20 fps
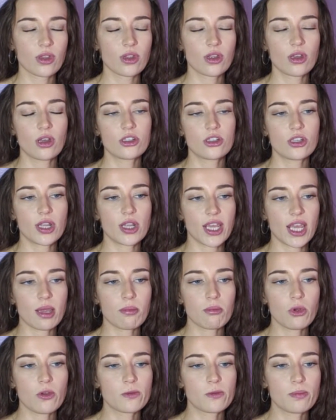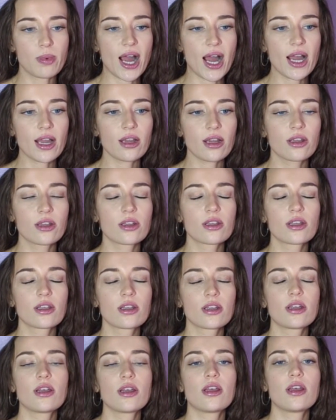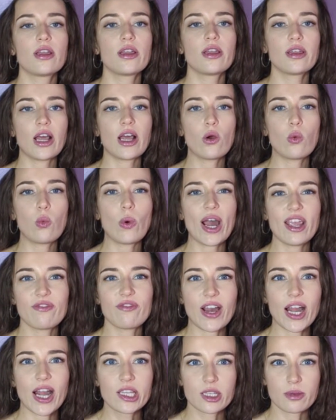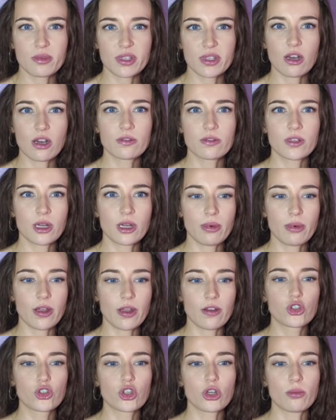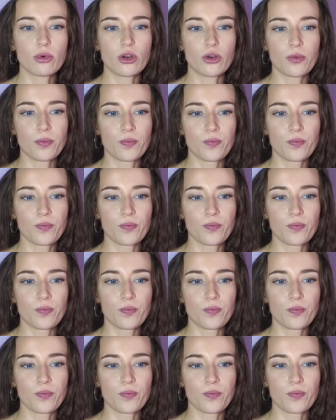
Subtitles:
So the king moves back. Now white finds themselves in a bit of trouble.